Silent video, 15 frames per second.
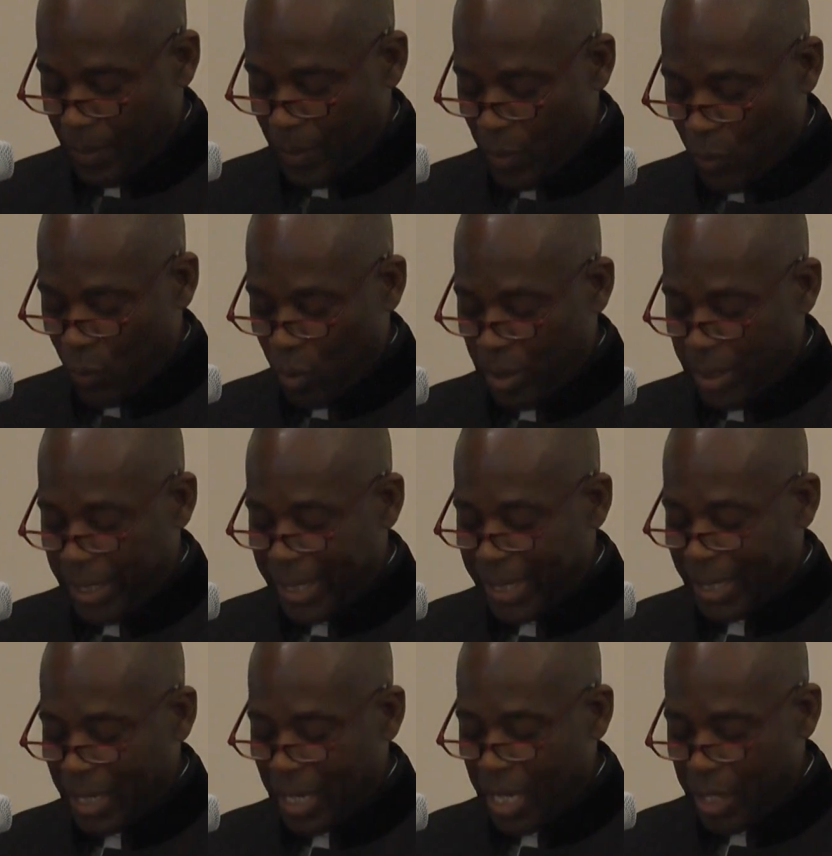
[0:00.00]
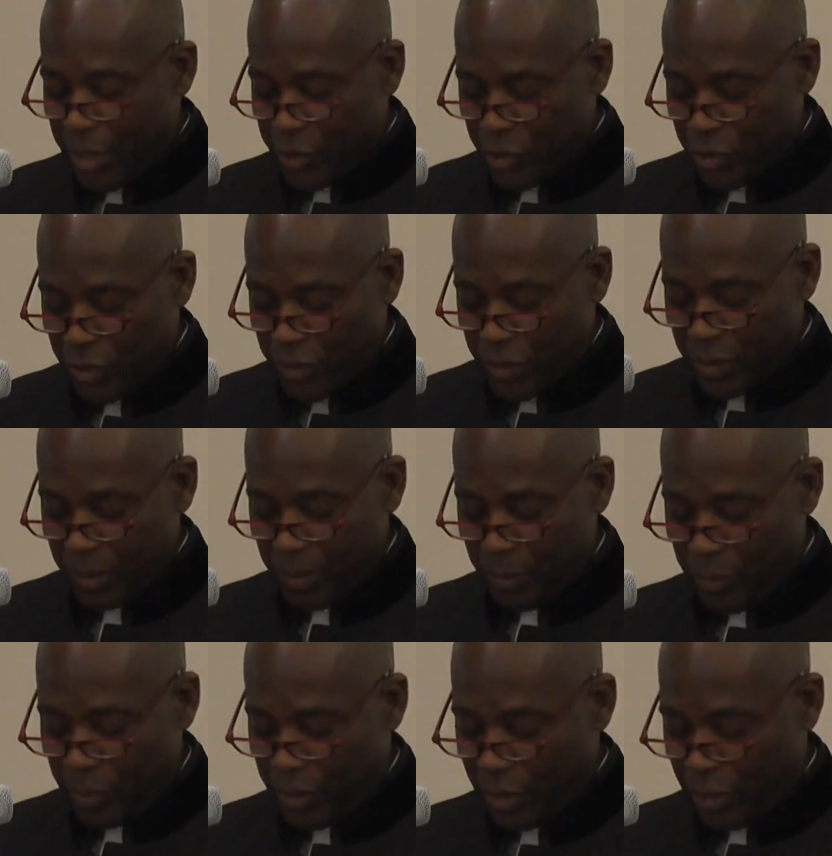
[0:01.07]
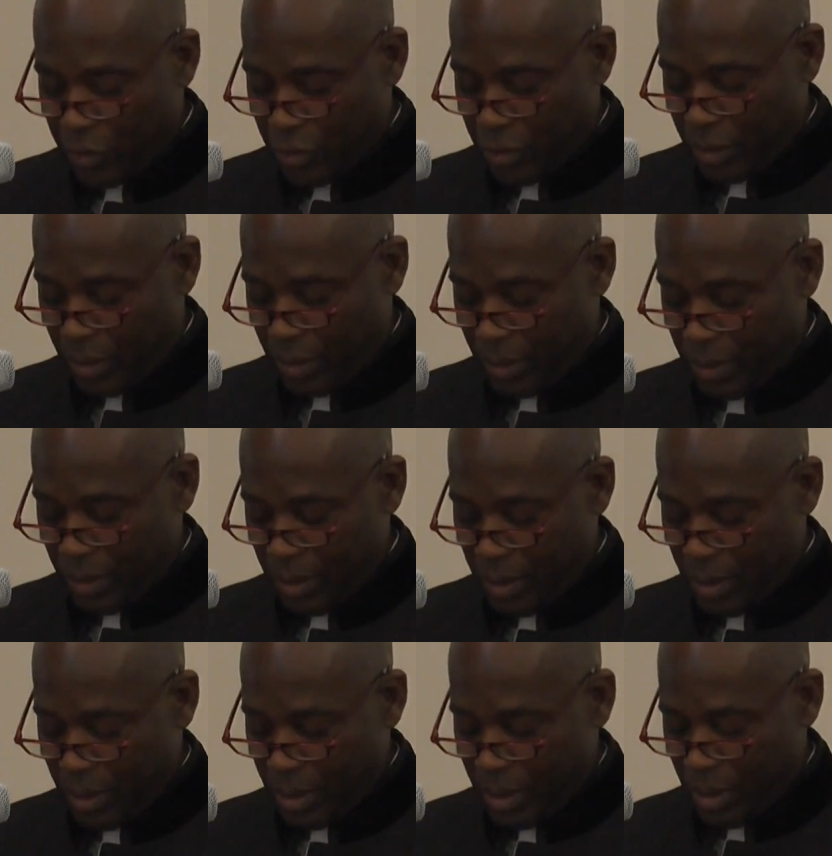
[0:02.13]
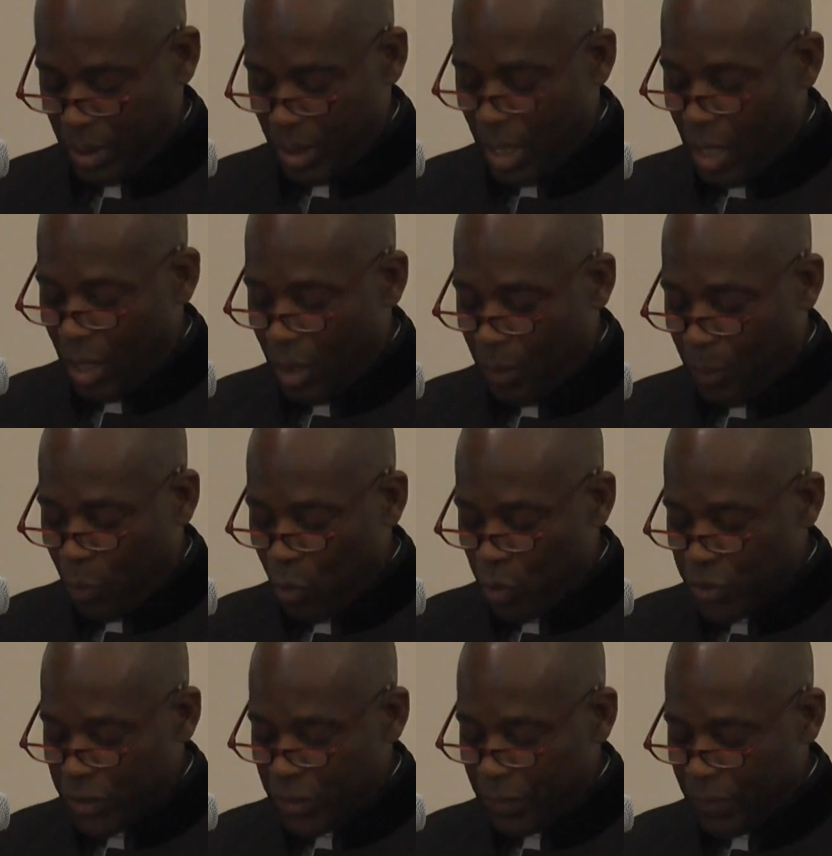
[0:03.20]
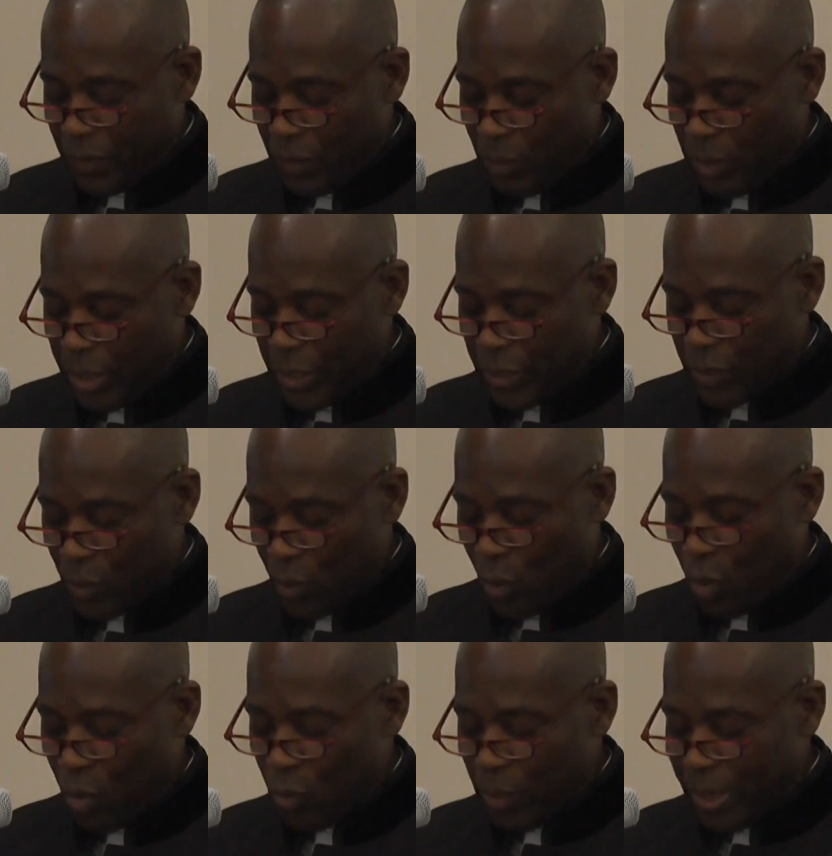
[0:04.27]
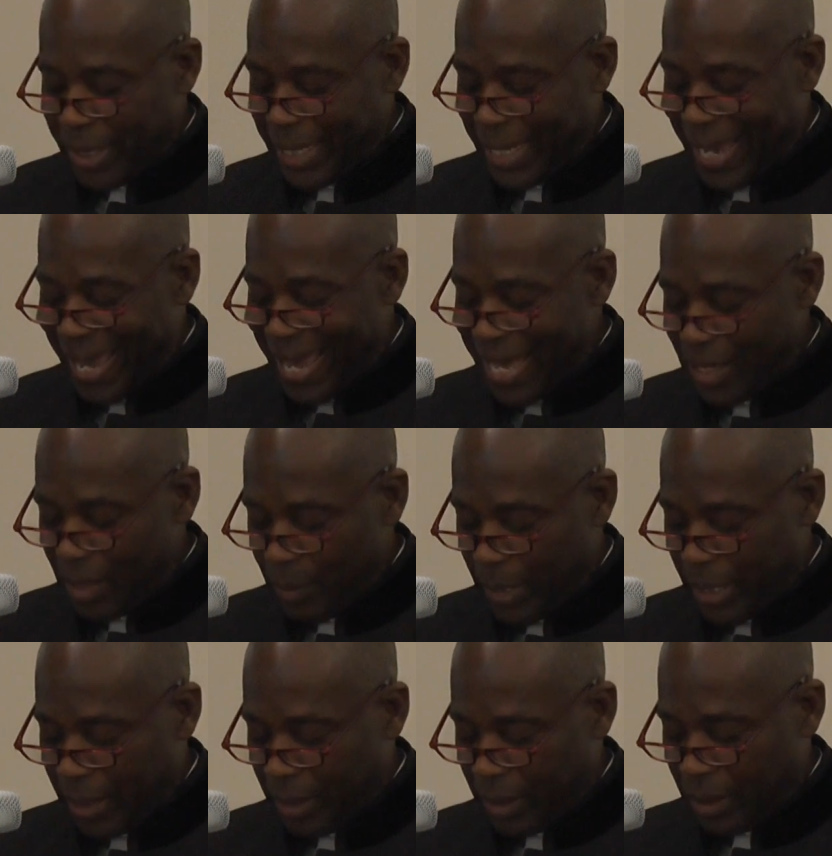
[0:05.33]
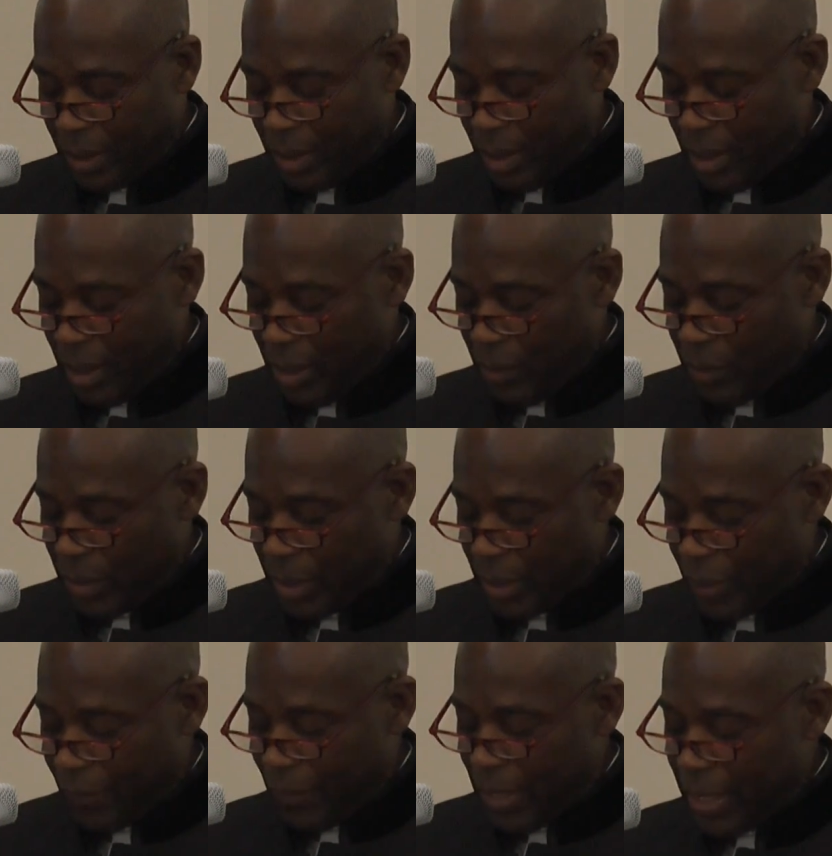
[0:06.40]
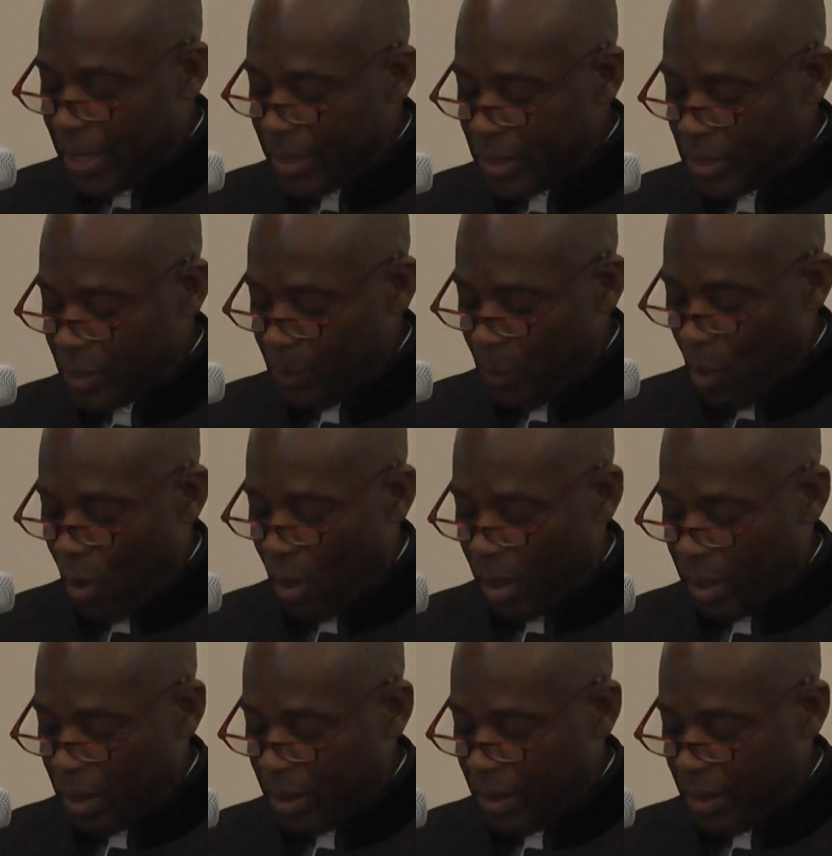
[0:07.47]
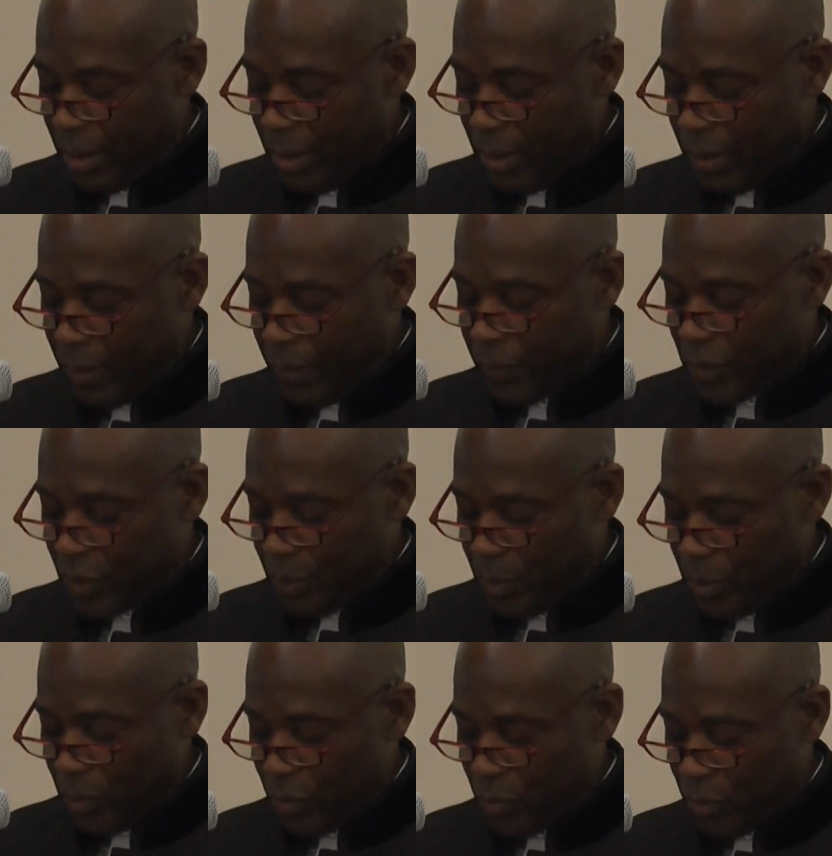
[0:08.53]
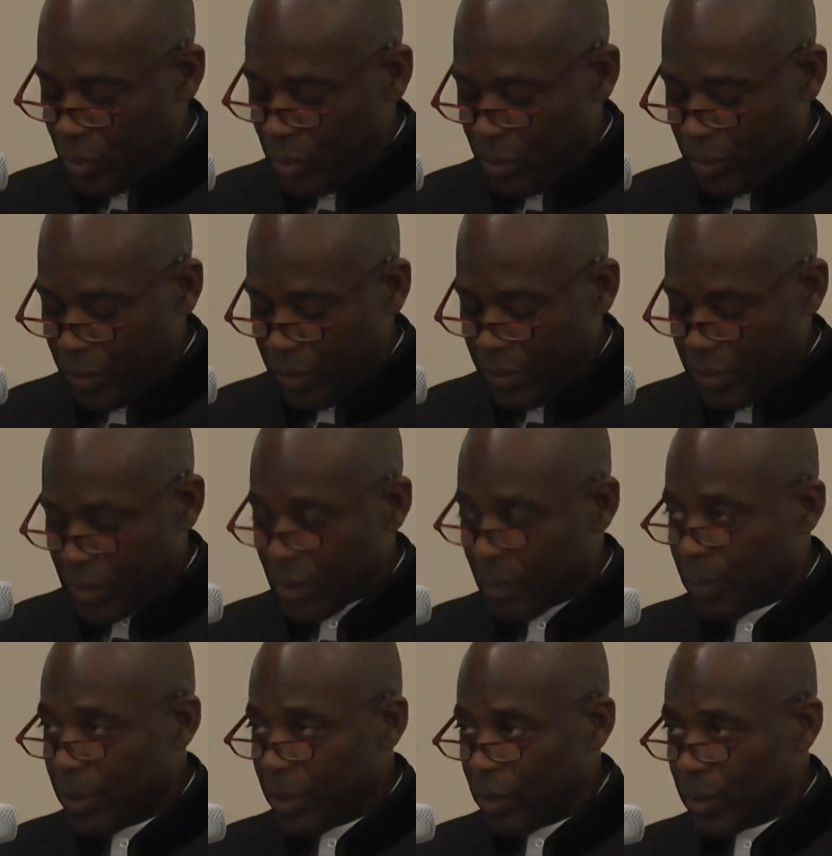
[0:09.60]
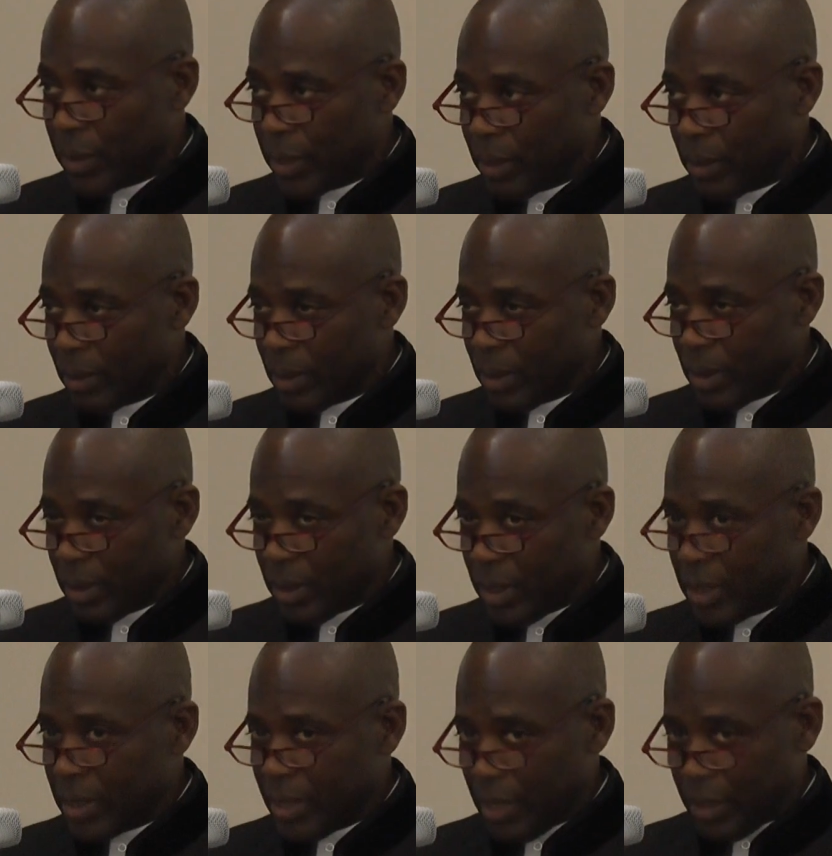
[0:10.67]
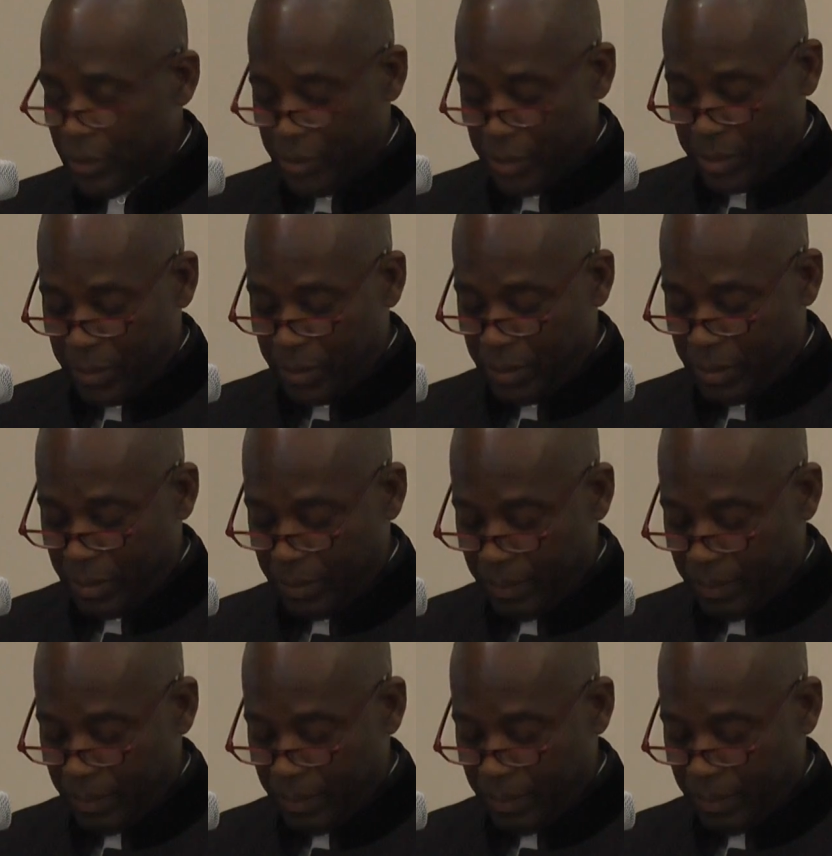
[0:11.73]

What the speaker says: were a conscious production, a portion of the race already animated with the divine spark of spiritual superior intelligence.